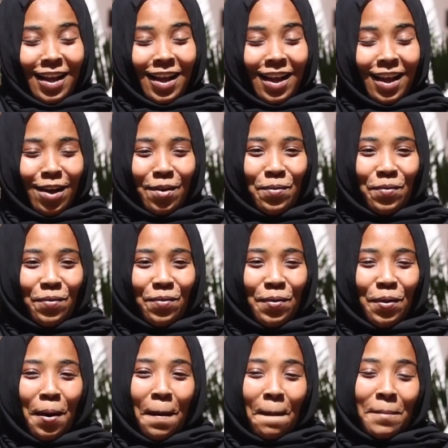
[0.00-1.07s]
How?
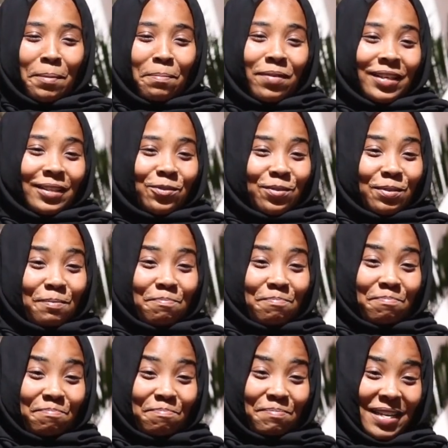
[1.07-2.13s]
My breasts were
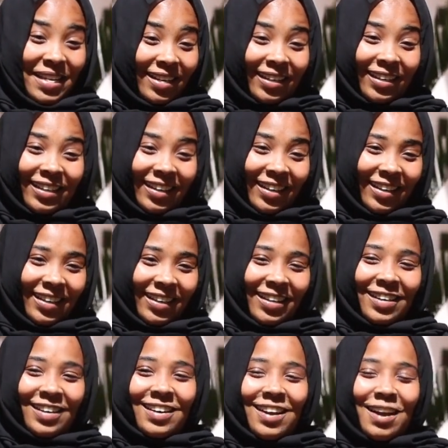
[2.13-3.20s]

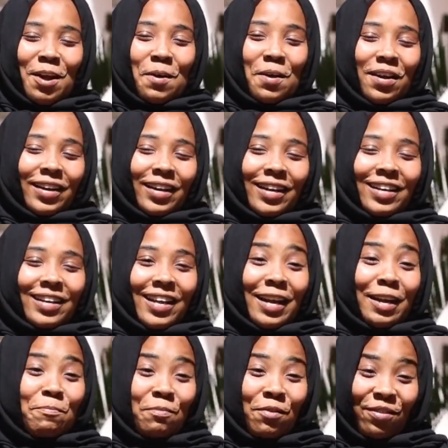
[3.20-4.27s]
bigger and
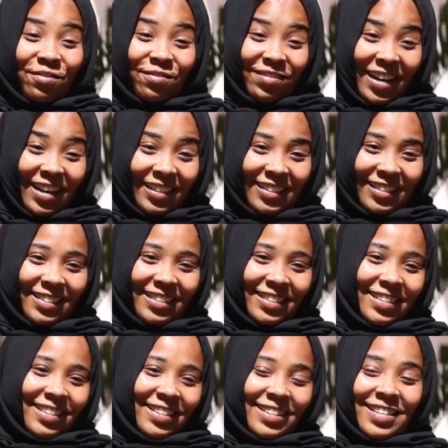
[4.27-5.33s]
had more fat
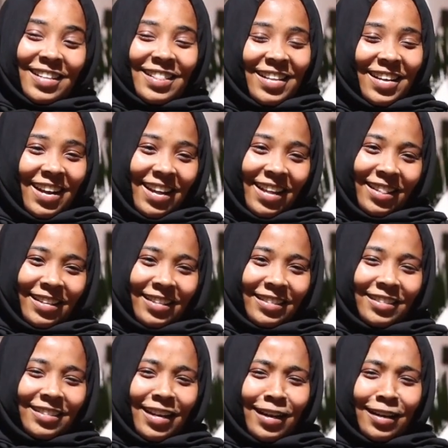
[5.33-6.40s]
than the
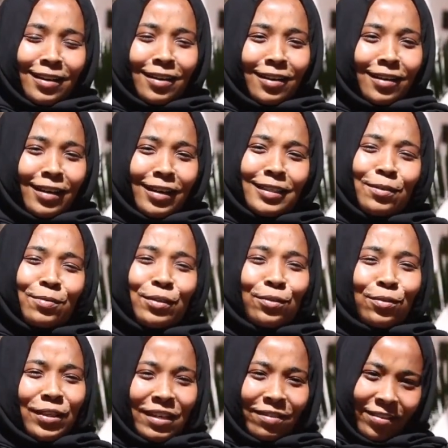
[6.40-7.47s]
others, and yet I
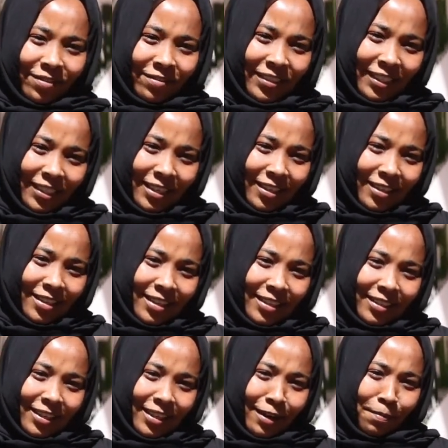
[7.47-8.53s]
was only 15 at
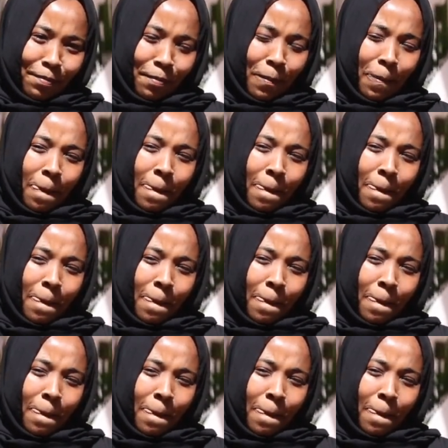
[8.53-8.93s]
that time.